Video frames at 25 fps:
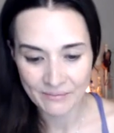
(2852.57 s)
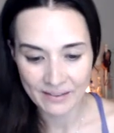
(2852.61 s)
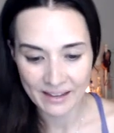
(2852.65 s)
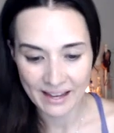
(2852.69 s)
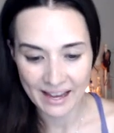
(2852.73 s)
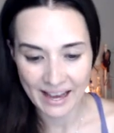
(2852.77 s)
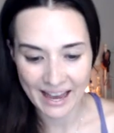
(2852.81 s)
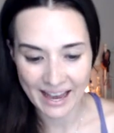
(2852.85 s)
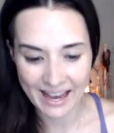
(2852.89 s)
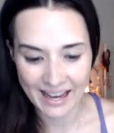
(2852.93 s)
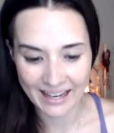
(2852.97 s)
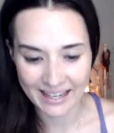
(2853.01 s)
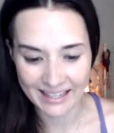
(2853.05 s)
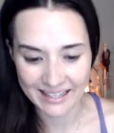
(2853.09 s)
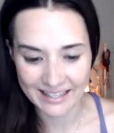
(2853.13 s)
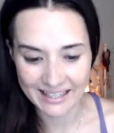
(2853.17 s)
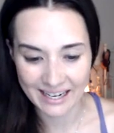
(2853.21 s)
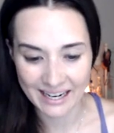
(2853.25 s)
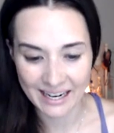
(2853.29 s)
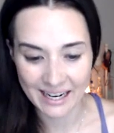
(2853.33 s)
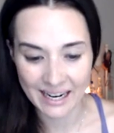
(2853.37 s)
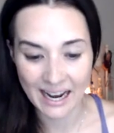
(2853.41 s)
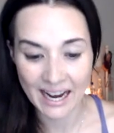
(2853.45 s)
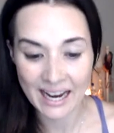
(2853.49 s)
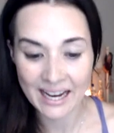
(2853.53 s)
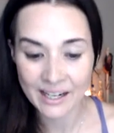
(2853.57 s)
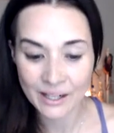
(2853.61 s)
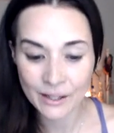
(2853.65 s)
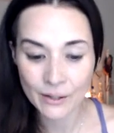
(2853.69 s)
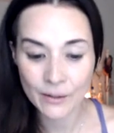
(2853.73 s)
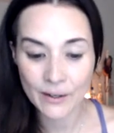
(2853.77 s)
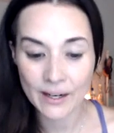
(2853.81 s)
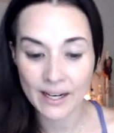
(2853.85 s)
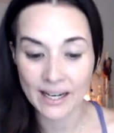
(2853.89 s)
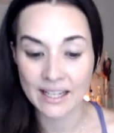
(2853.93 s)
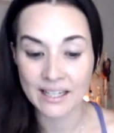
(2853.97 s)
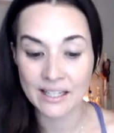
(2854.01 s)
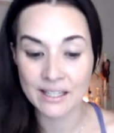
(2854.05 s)
And uh, I
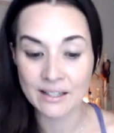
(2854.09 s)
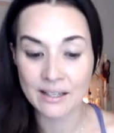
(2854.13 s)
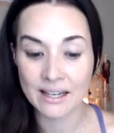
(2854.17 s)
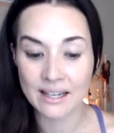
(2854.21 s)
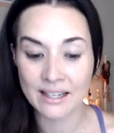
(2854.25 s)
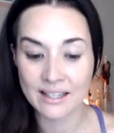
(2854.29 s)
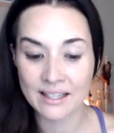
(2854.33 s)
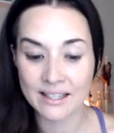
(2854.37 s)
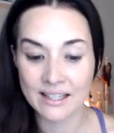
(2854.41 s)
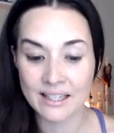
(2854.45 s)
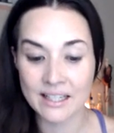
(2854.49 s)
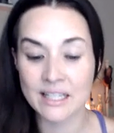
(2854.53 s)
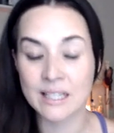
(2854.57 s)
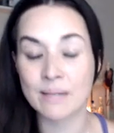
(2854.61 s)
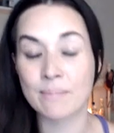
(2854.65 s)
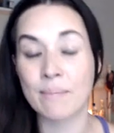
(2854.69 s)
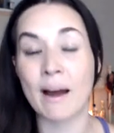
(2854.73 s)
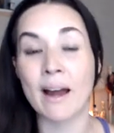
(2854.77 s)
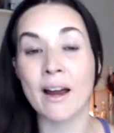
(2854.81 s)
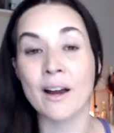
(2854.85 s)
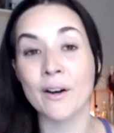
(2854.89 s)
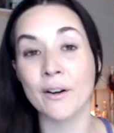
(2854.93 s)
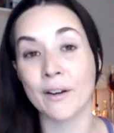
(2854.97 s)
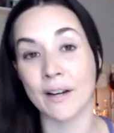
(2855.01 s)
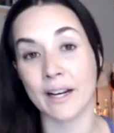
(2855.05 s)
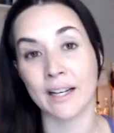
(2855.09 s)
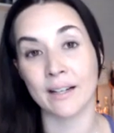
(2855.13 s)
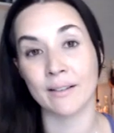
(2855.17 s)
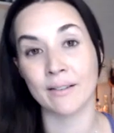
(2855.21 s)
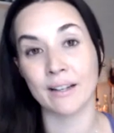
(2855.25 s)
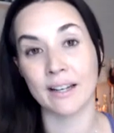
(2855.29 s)
agree. It's it's inspiring.